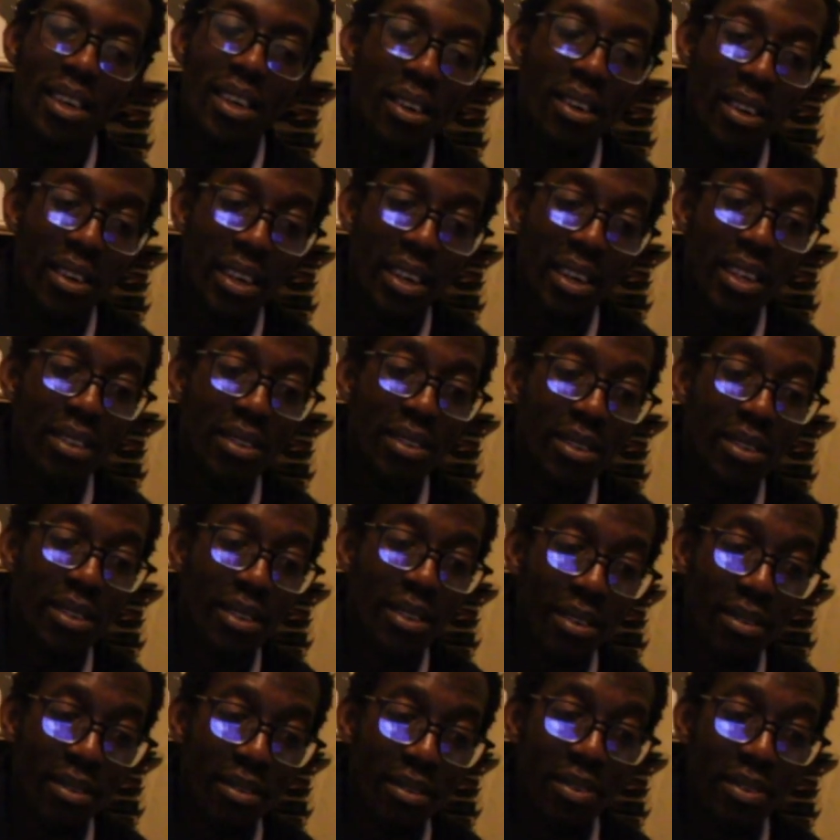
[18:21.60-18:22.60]
All right,
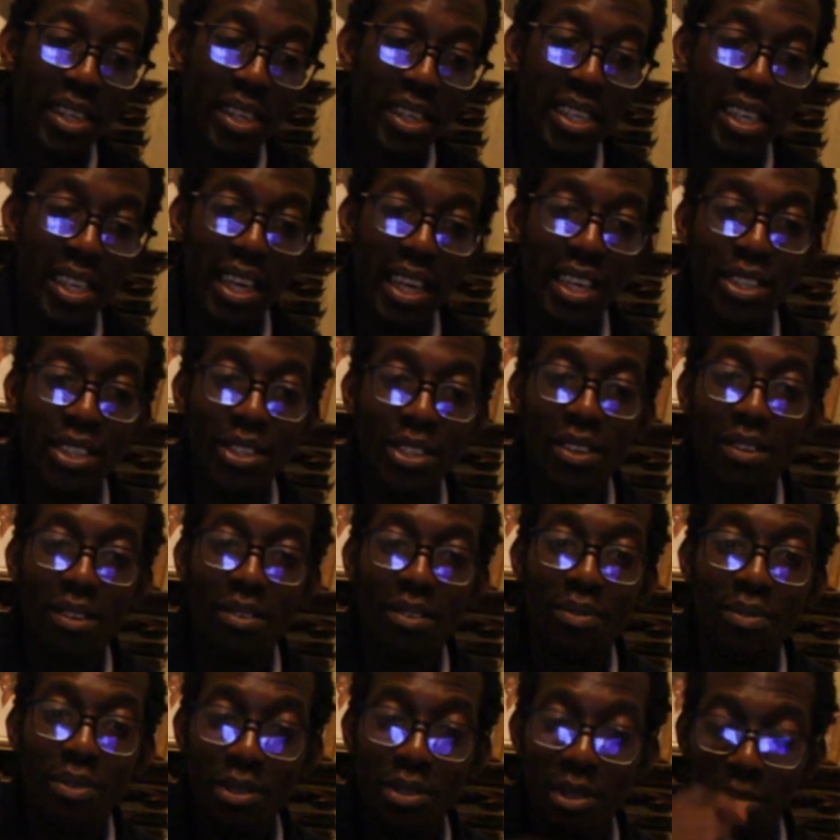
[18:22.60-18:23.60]
fuck guys,
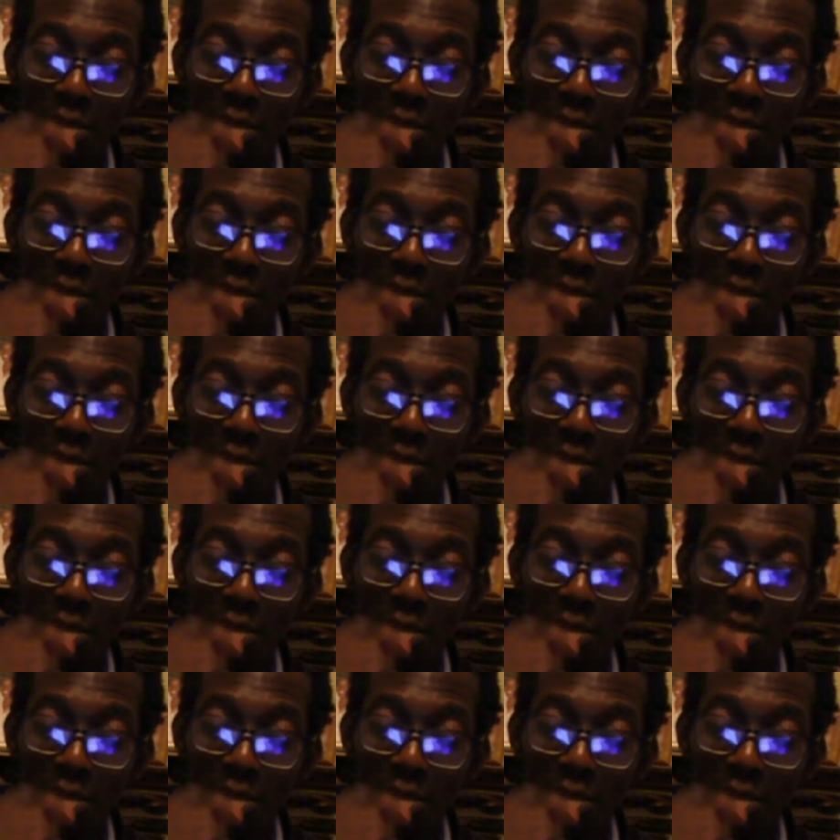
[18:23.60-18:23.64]
40